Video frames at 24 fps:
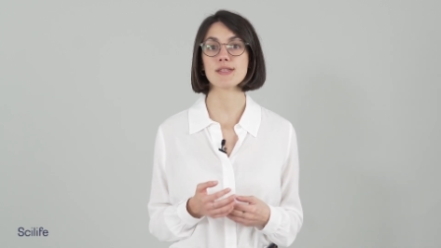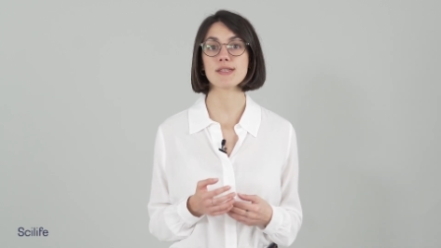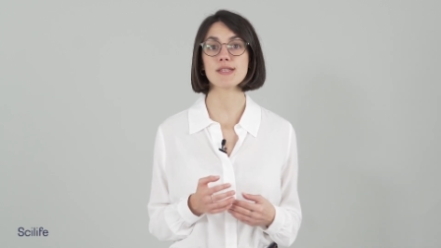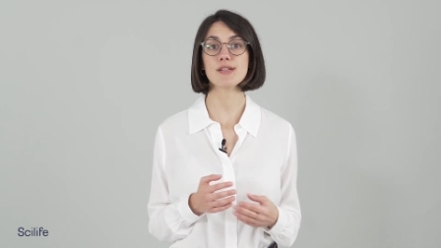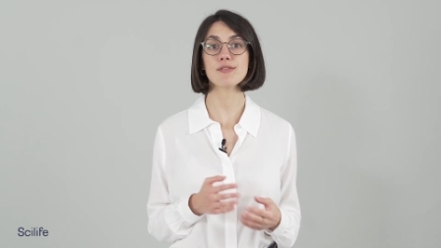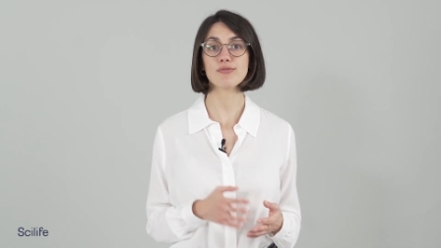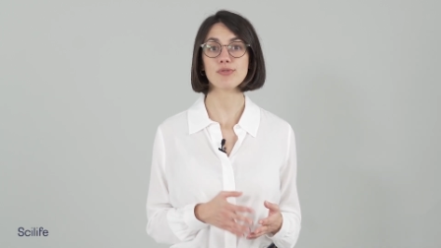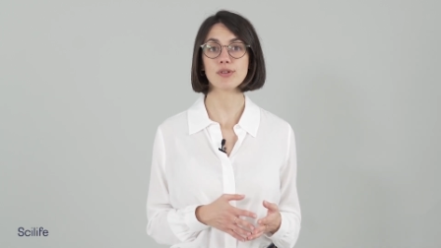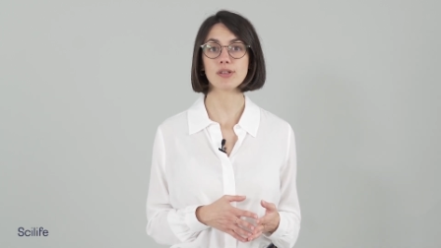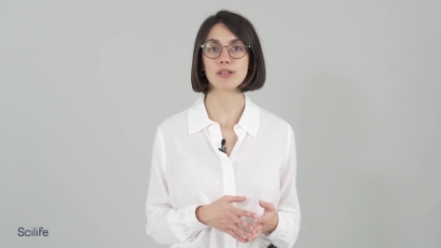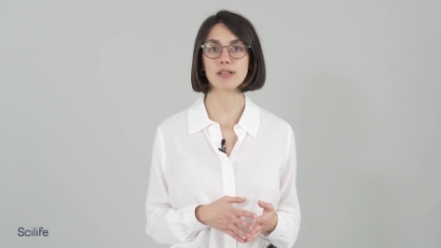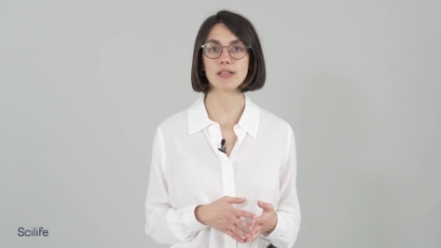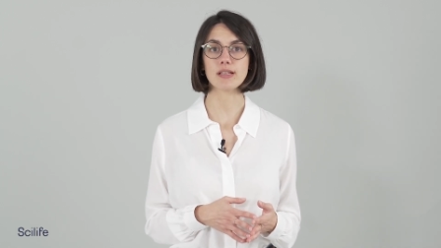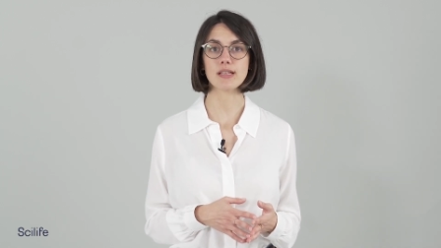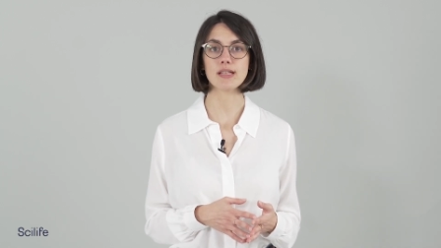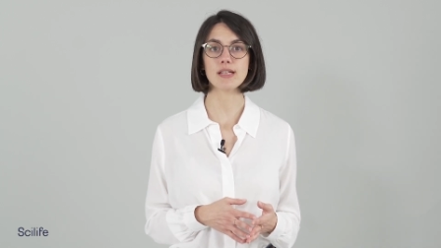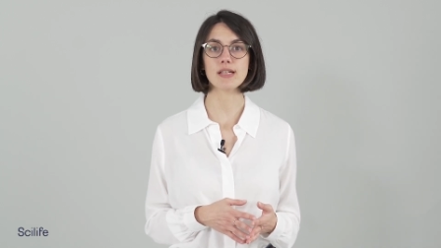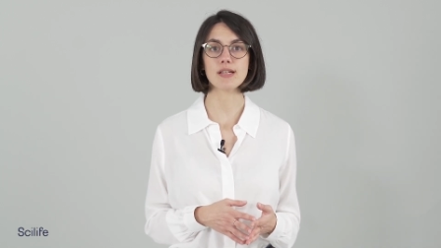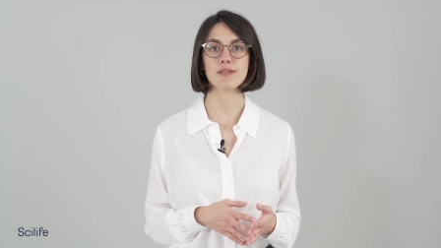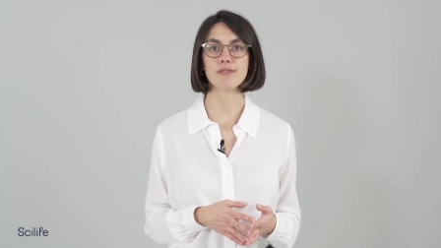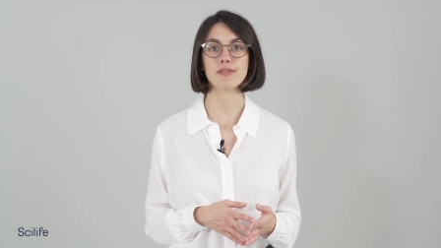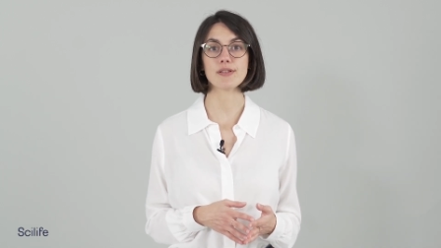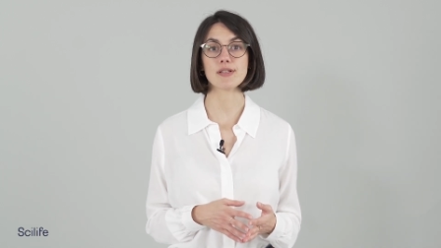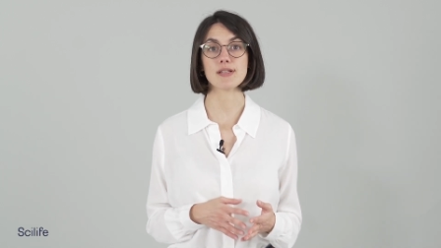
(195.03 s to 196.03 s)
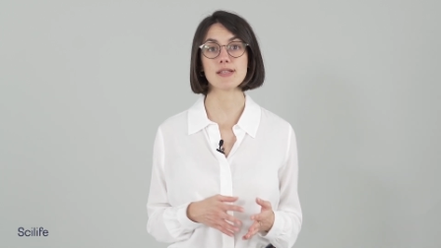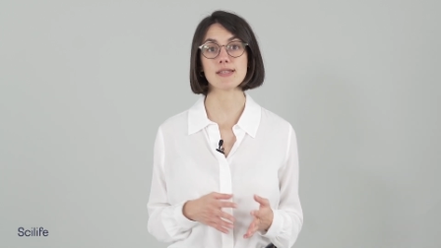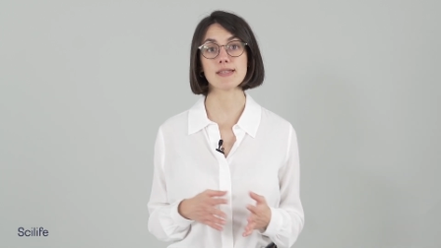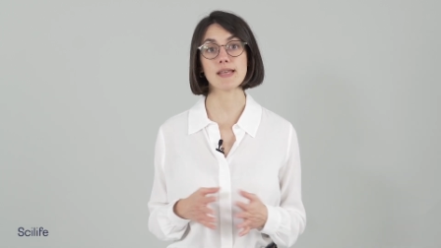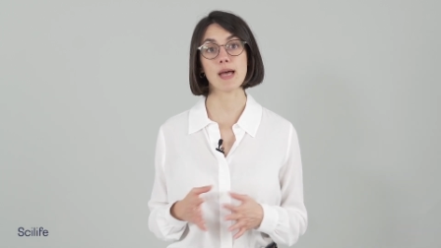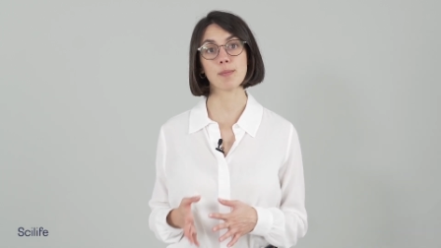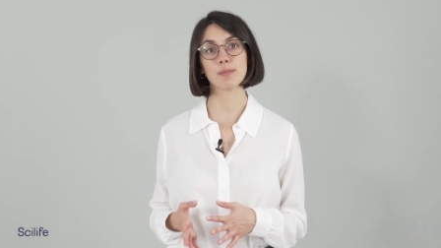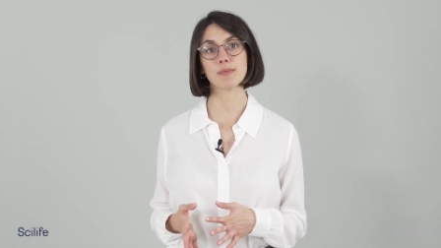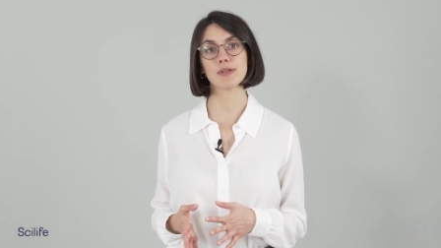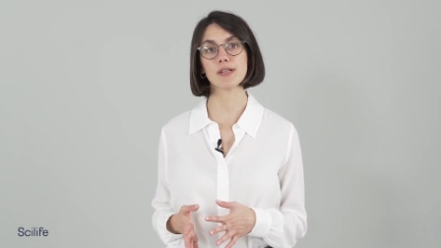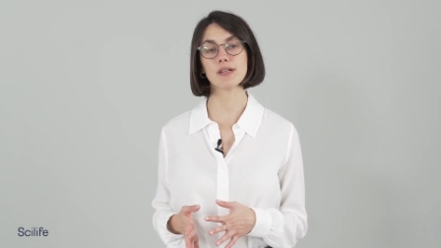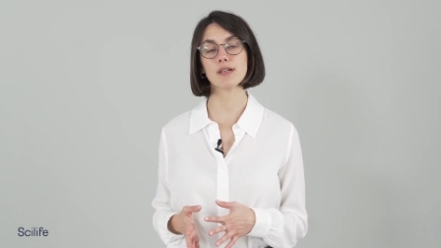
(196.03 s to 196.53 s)
differently if it is
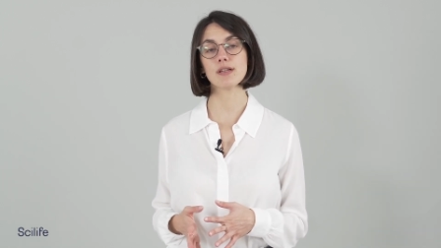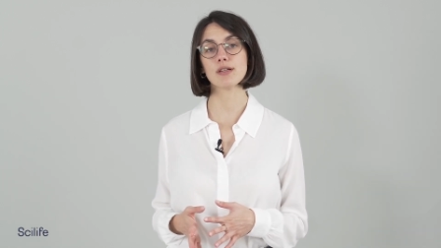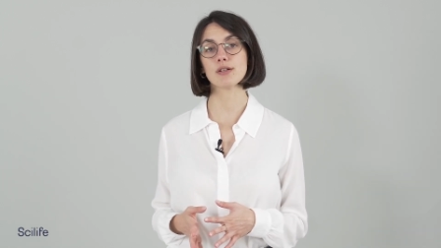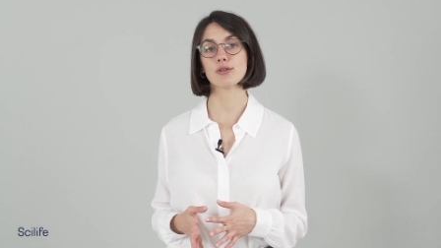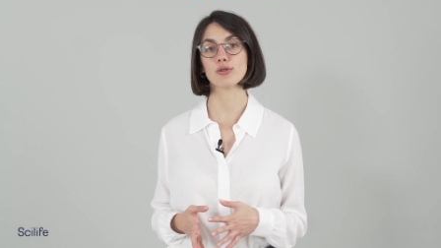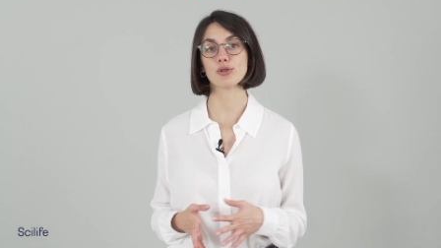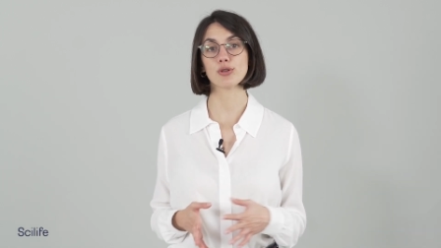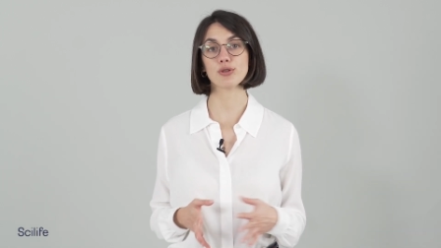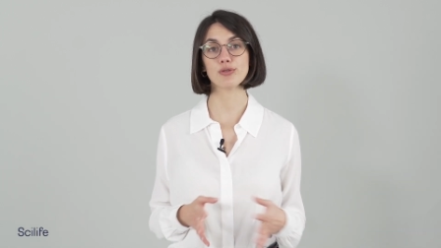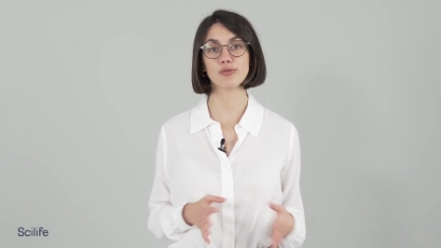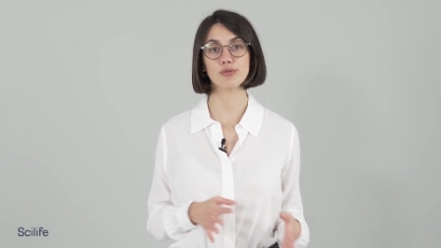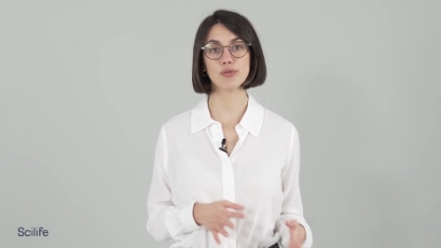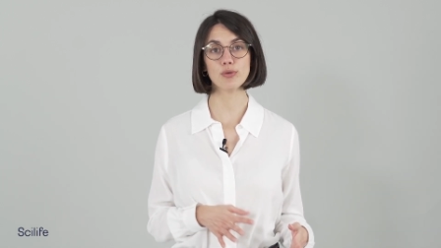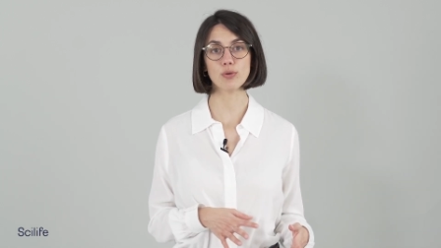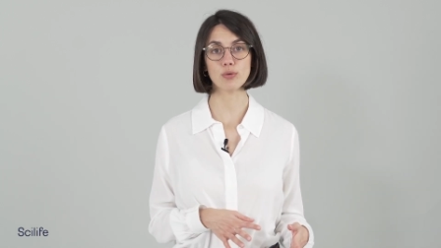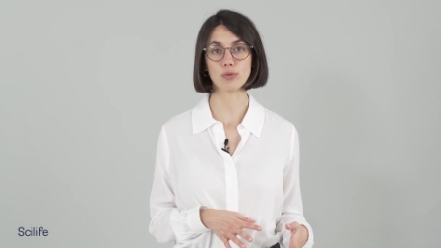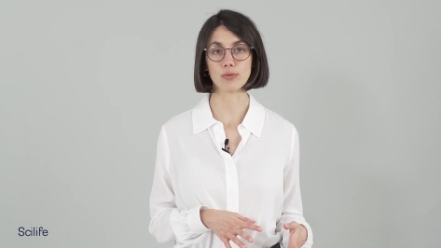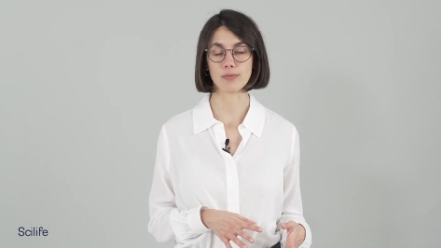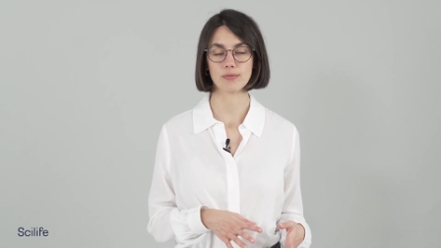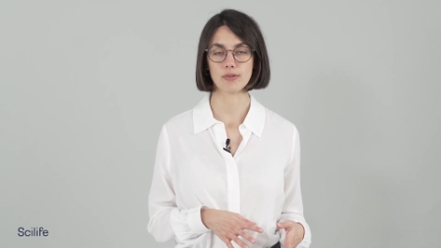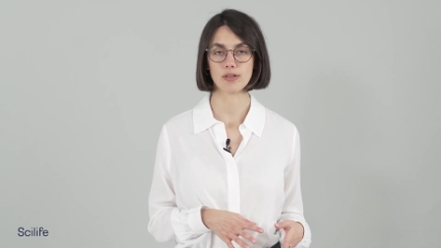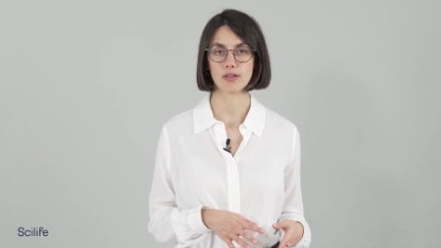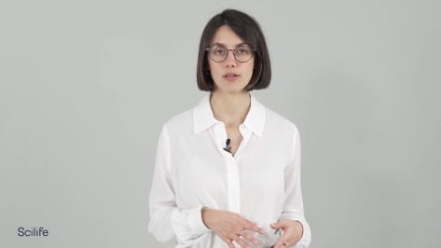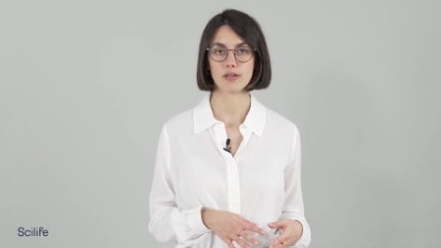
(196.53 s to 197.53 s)
empty or full.